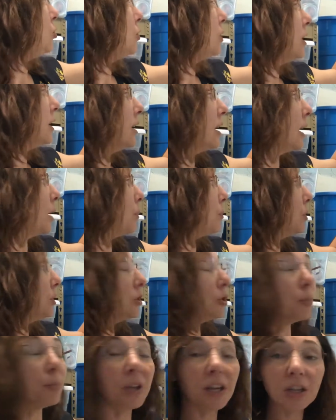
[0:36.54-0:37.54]
can come put
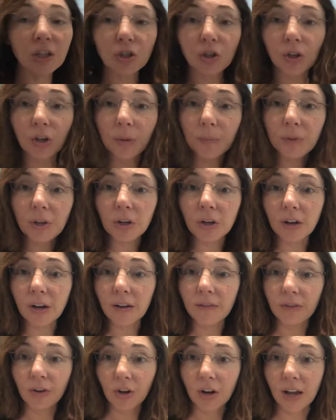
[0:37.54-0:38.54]
your picture up here of
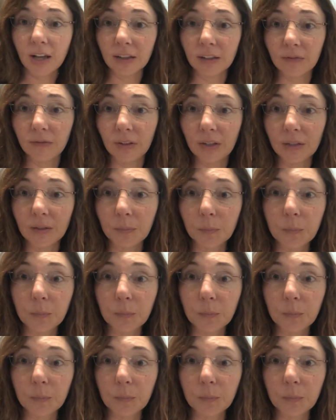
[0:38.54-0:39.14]
your elephant.